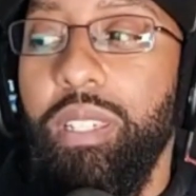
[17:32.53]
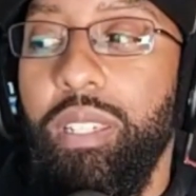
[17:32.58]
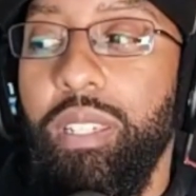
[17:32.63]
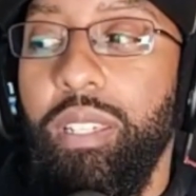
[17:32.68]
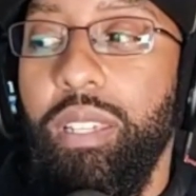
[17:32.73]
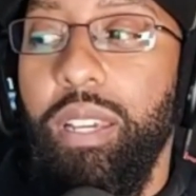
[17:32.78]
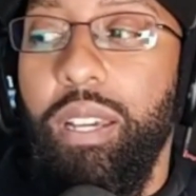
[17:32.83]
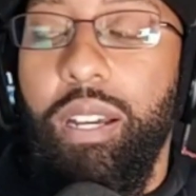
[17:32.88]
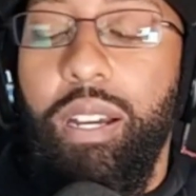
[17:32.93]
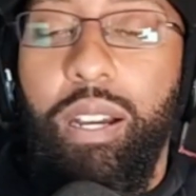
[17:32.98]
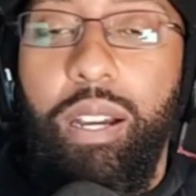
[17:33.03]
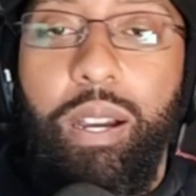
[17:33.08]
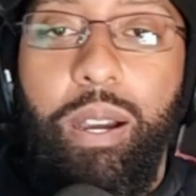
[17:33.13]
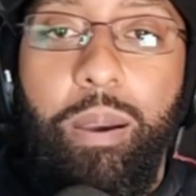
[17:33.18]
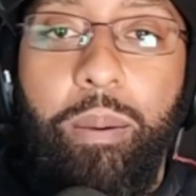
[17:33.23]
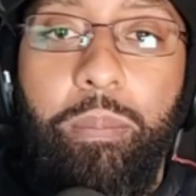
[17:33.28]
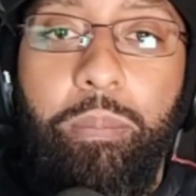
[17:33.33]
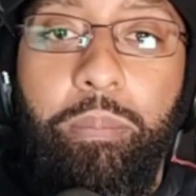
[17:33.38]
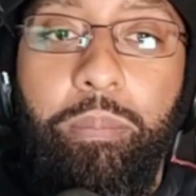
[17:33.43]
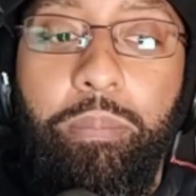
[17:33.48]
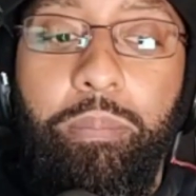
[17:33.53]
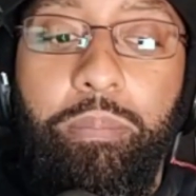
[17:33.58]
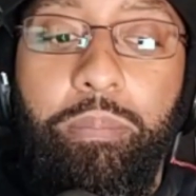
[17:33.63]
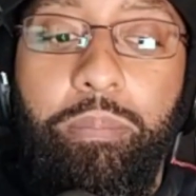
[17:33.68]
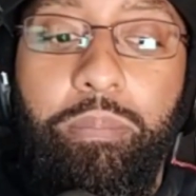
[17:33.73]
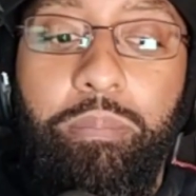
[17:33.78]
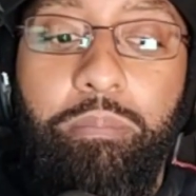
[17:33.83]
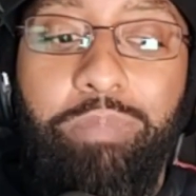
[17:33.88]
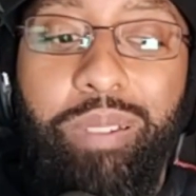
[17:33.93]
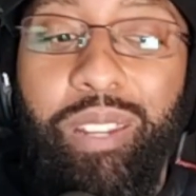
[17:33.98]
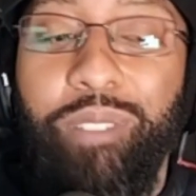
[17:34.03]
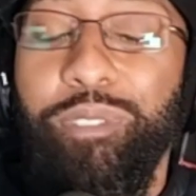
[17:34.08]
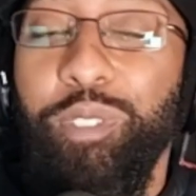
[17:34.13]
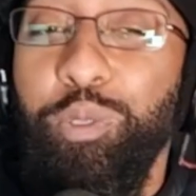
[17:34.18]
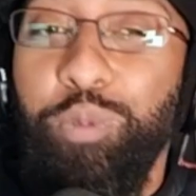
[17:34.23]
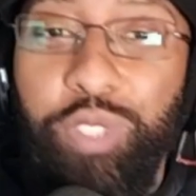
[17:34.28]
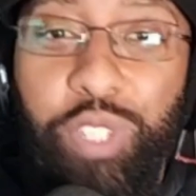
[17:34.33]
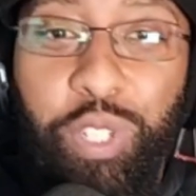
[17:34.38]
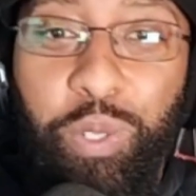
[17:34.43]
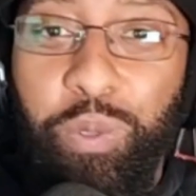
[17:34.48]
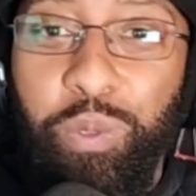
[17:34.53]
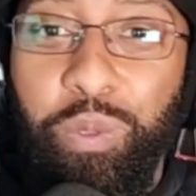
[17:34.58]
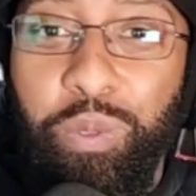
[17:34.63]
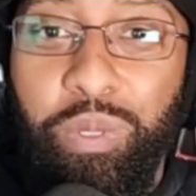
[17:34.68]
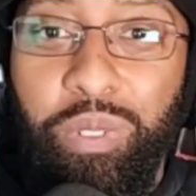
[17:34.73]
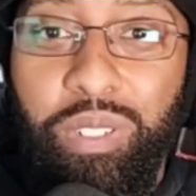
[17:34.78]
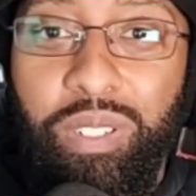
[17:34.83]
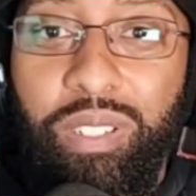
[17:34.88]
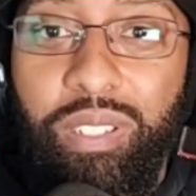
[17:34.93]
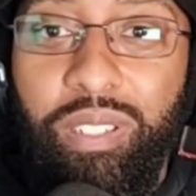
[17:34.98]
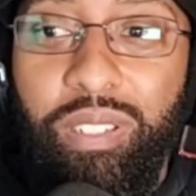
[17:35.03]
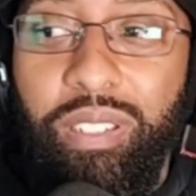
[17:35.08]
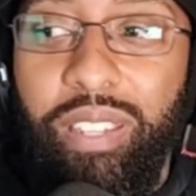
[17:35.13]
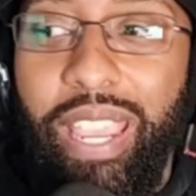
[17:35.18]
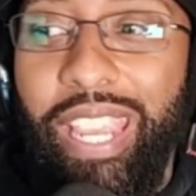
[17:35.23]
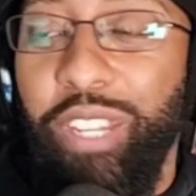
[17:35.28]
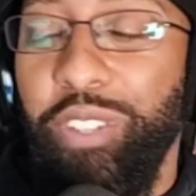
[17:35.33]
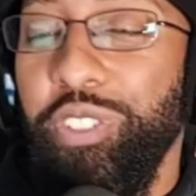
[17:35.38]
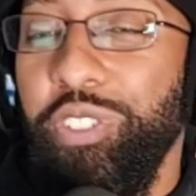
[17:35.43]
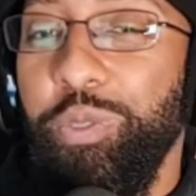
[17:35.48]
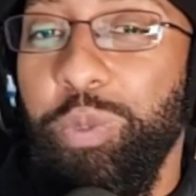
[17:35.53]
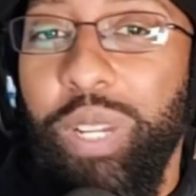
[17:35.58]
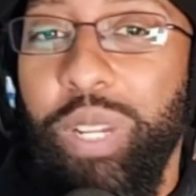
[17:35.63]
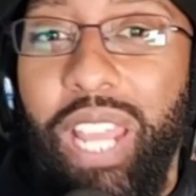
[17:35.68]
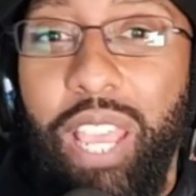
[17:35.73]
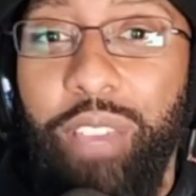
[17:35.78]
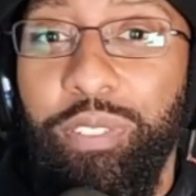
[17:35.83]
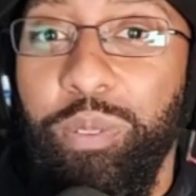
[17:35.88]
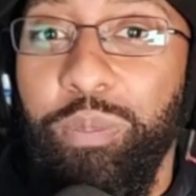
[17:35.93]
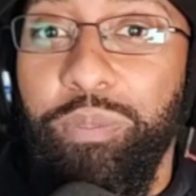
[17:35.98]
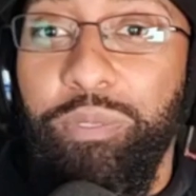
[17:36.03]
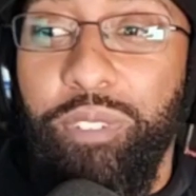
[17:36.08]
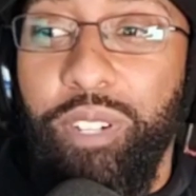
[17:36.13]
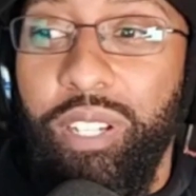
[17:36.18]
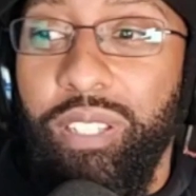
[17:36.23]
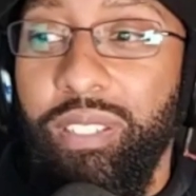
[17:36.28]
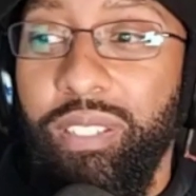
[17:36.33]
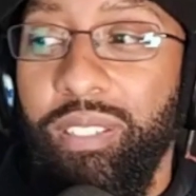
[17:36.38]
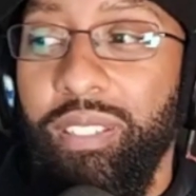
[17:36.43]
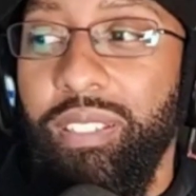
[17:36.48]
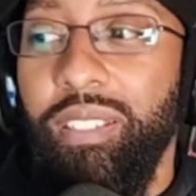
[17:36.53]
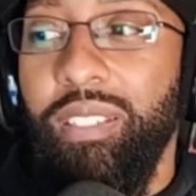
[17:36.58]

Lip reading: But if you do and you just want to have some fun,